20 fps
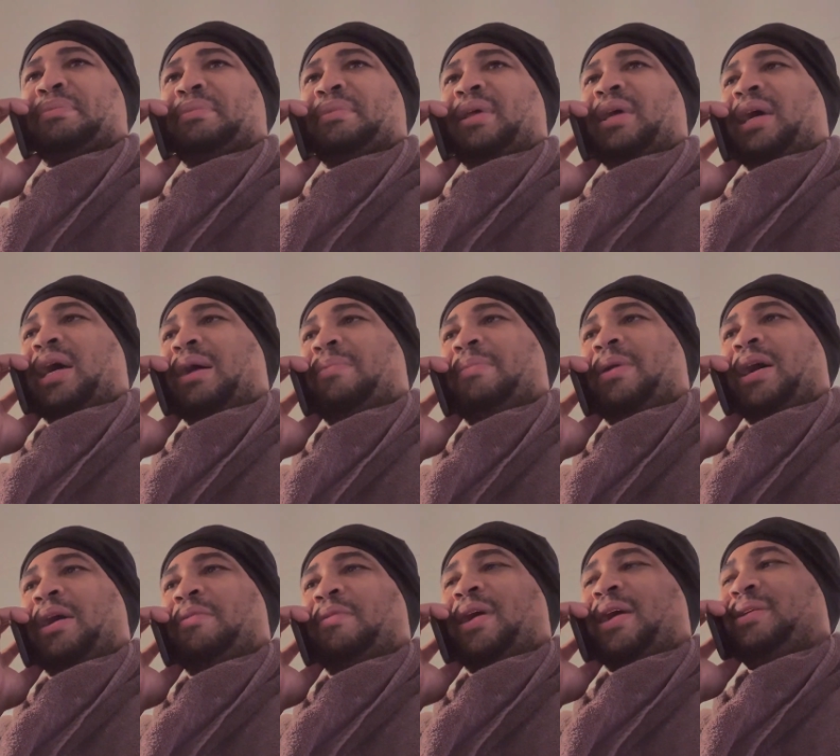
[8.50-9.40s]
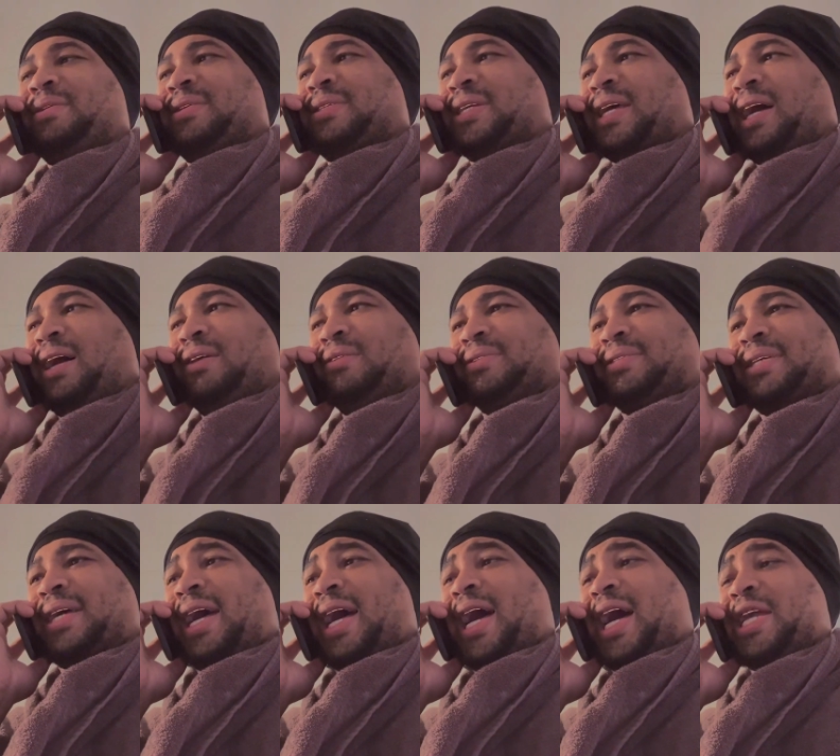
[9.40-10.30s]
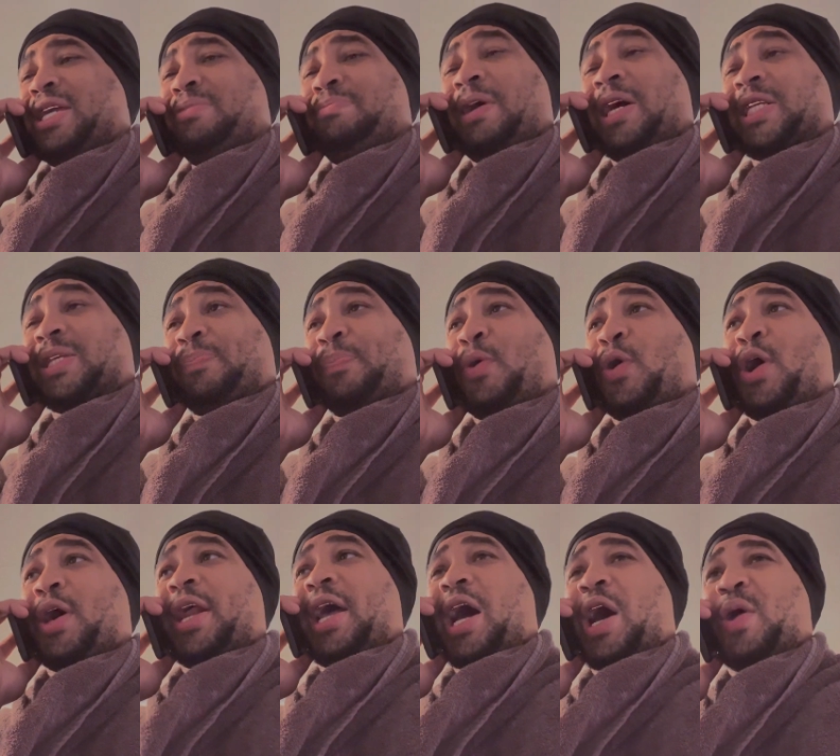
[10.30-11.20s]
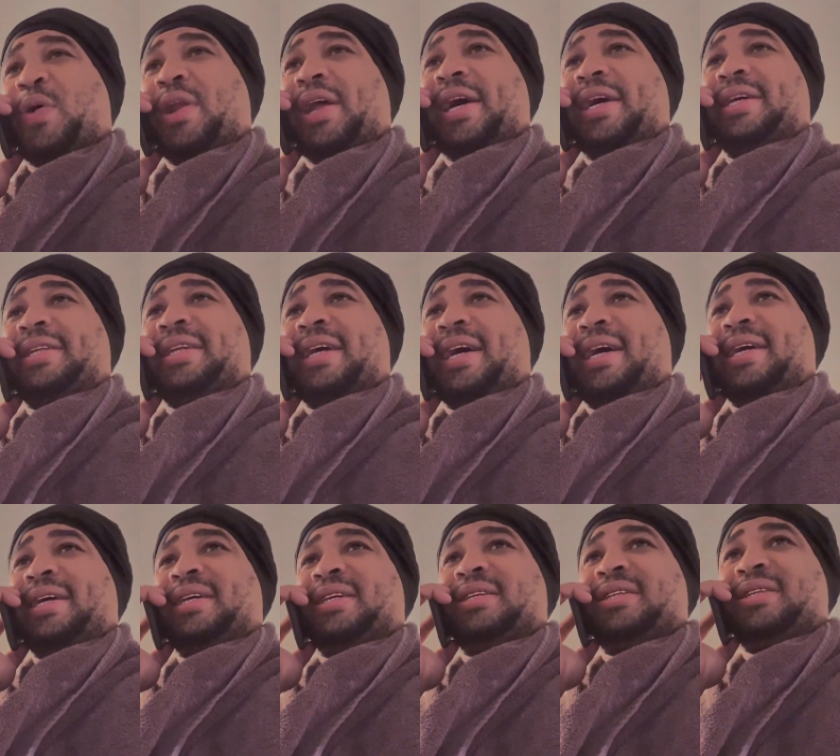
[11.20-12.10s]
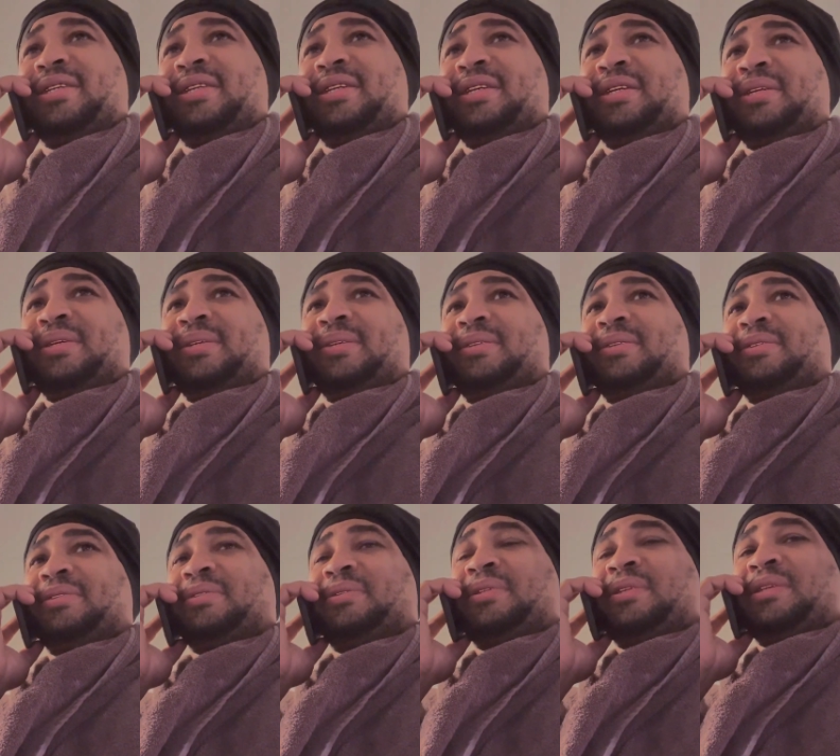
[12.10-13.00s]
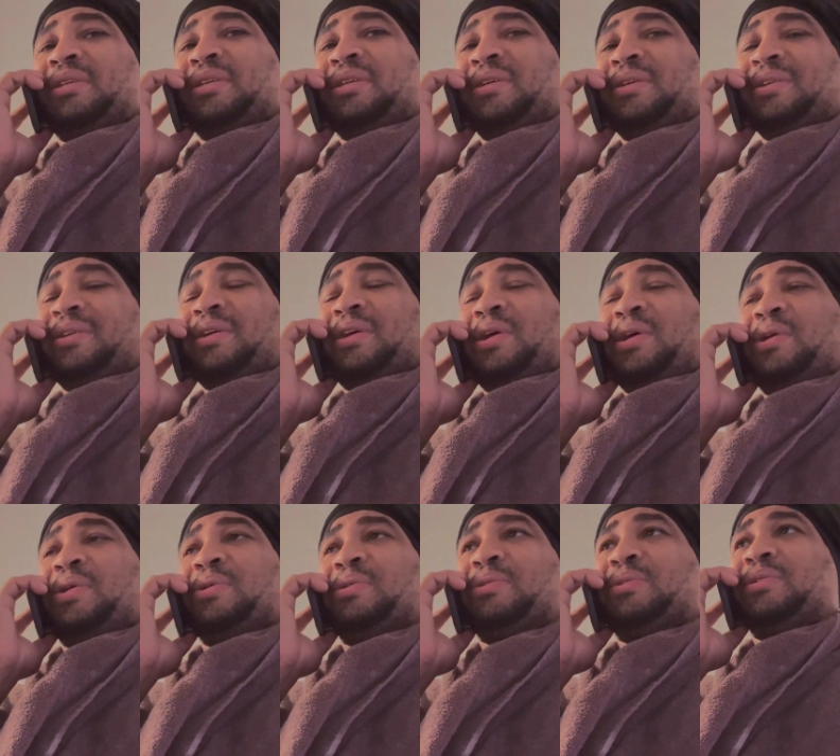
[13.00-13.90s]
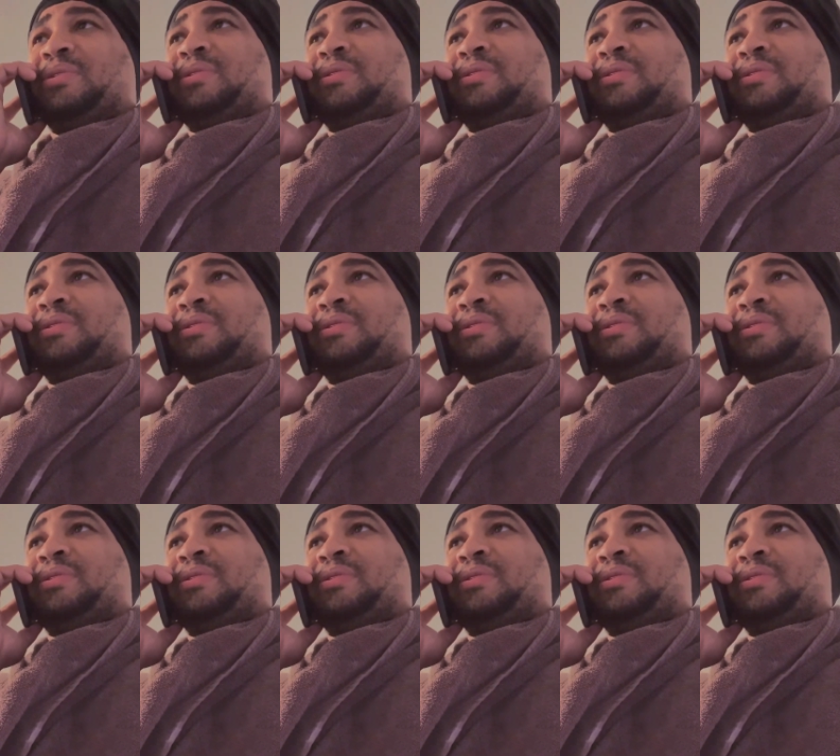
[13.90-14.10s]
How Am I? Why you sound tired? You must have poured all last night. Oh.